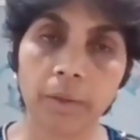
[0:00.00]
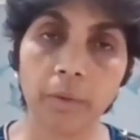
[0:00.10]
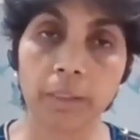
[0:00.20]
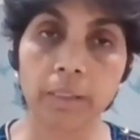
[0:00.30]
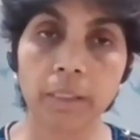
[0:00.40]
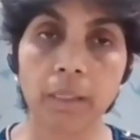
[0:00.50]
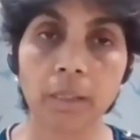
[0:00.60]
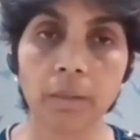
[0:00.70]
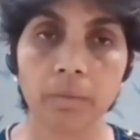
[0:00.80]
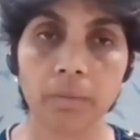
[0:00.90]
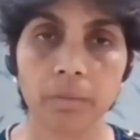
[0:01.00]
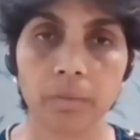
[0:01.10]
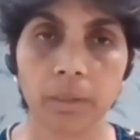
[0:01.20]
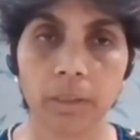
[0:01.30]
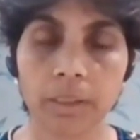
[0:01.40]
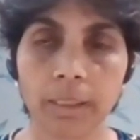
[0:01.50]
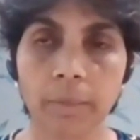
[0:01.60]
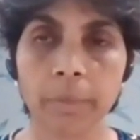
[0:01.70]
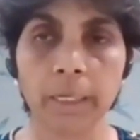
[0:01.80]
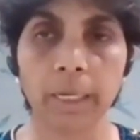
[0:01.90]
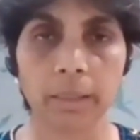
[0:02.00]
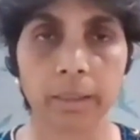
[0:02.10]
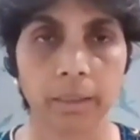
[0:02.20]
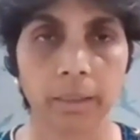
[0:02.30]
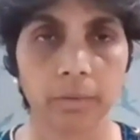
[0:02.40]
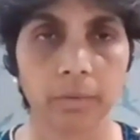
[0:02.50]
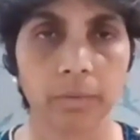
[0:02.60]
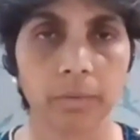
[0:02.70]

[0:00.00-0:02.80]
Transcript: where you can see there is some clarity.